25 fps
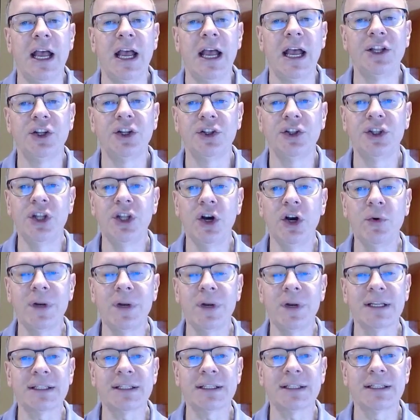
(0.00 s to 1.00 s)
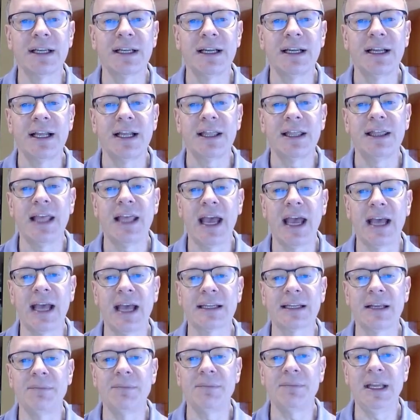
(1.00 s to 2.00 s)
And you'll notice
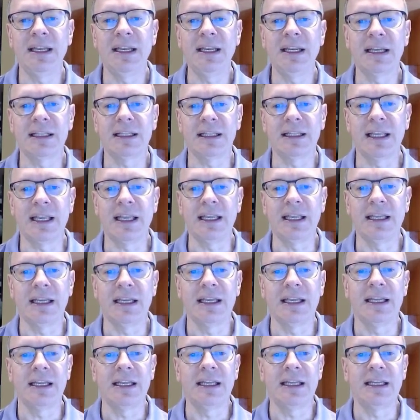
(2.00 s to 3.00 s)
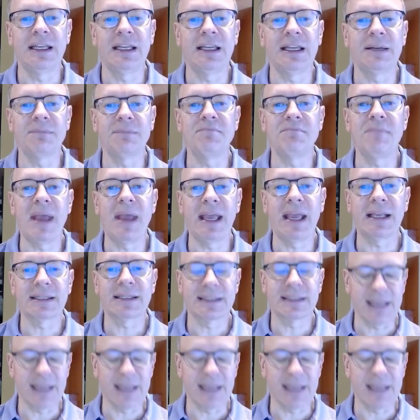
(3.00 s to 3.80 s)
that immediately it makes